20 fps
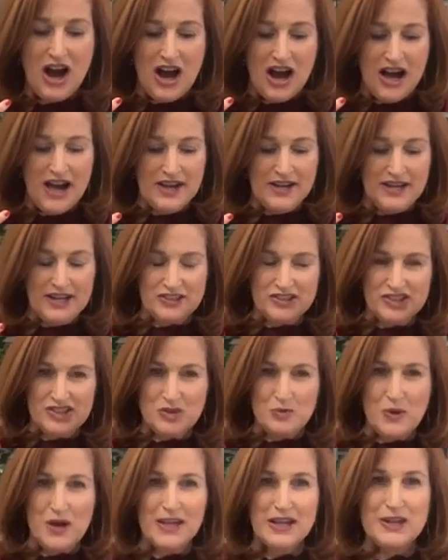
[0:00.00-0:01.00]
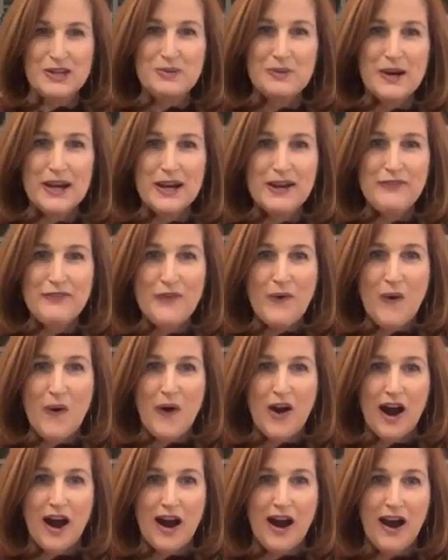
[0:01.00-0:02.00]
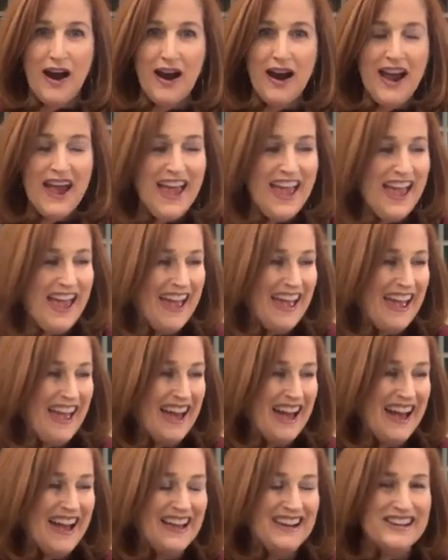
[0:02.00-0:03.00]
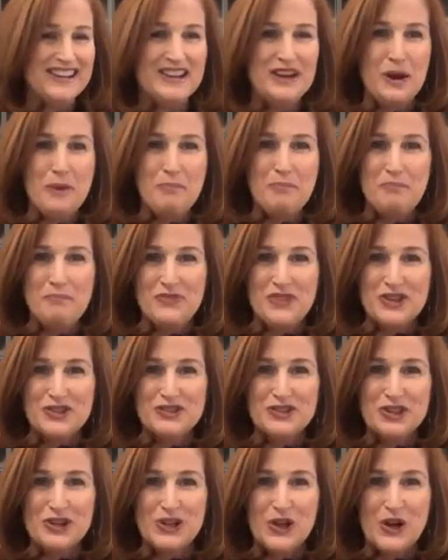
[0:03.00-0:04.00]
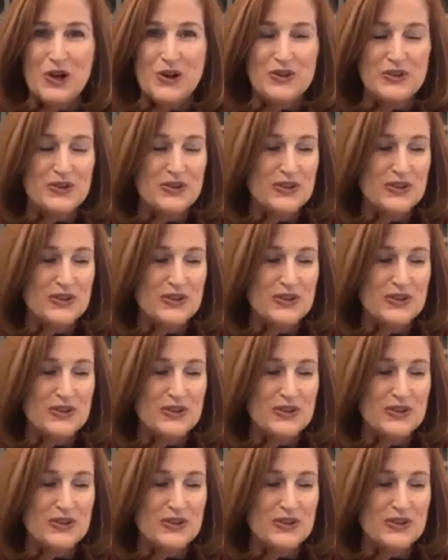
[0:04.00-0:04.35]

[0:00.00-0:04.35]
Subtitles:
on it's 2024, and this